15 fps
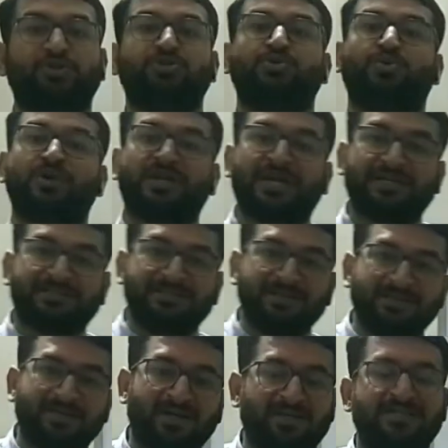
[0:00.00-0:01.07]
uric
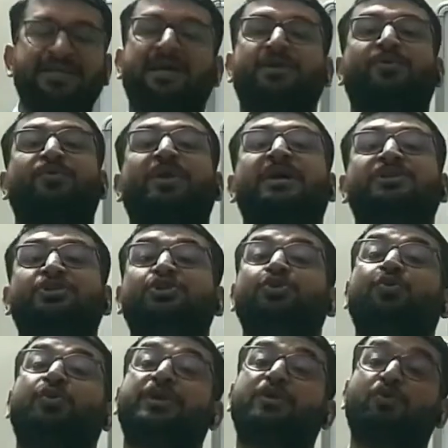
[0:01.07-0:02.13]
acid, they are known as
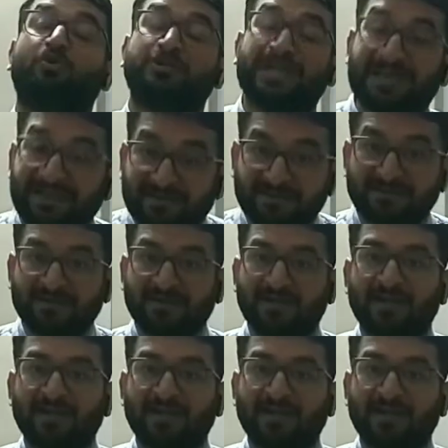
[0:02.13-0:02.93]
uricotelic.